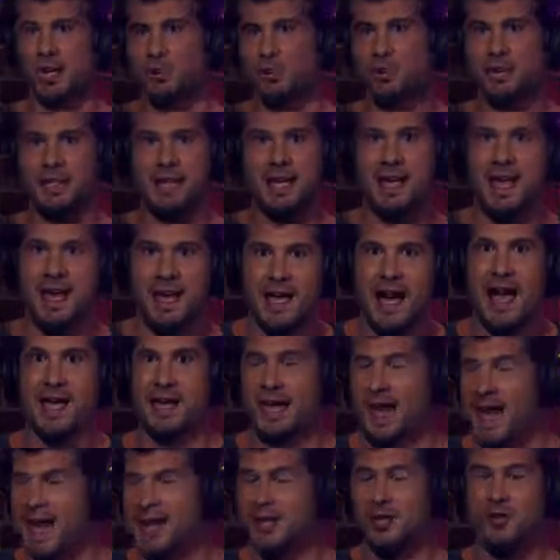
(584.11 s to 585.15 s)
I
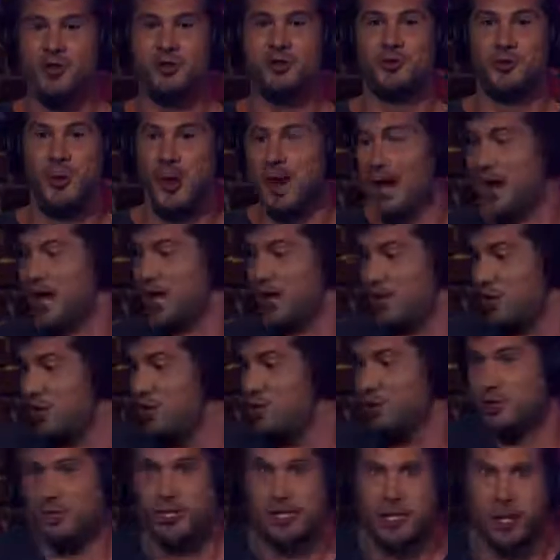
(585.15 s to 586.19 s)
can't use what I
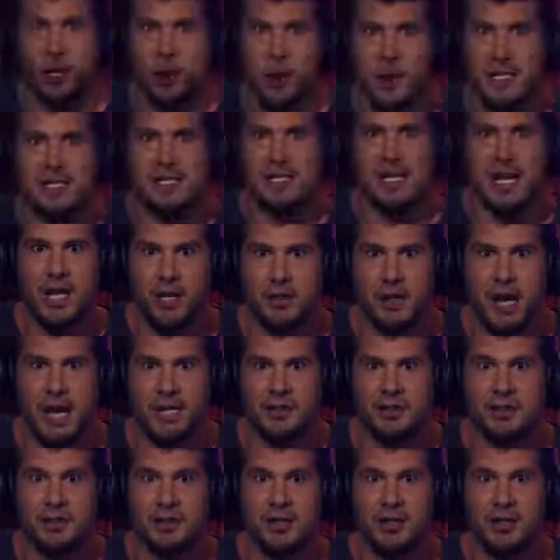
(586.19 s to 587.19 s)
used to quit cigarettes.